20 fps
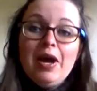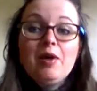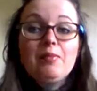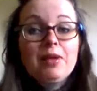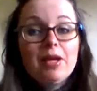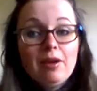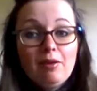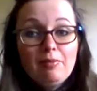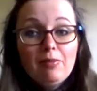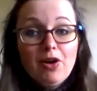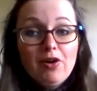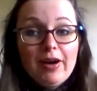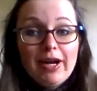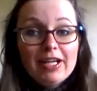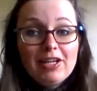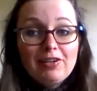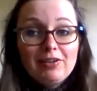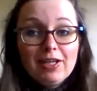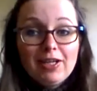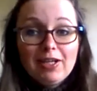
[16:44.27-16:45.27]
be a lot more
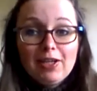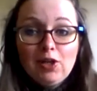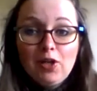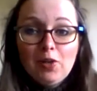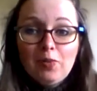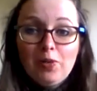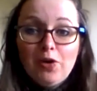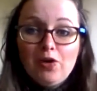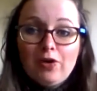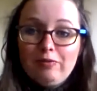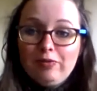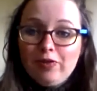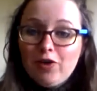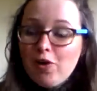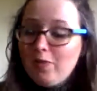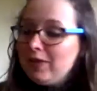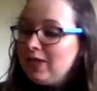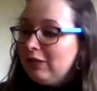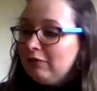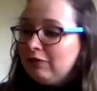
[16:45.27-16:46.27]
accurate and a lot more
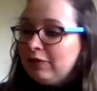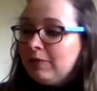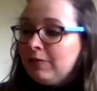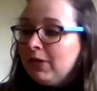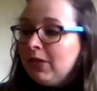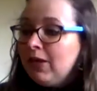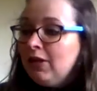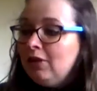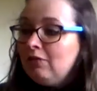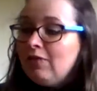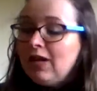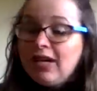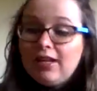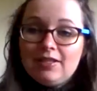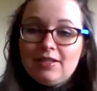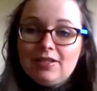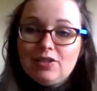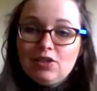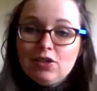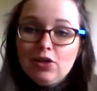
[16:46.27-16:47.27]
informative. Right,
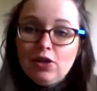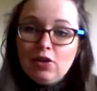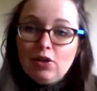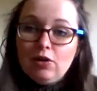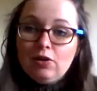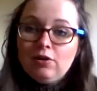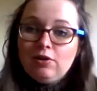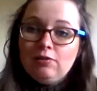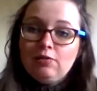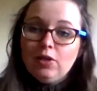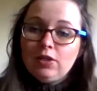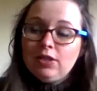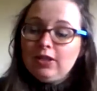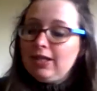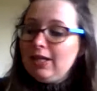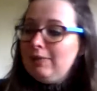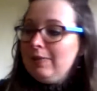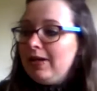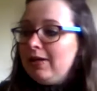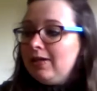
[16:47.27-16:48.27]
so what did
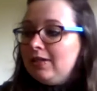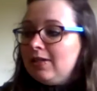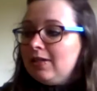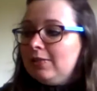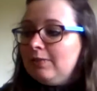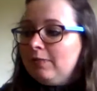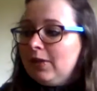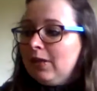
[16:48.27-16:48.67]
I mend?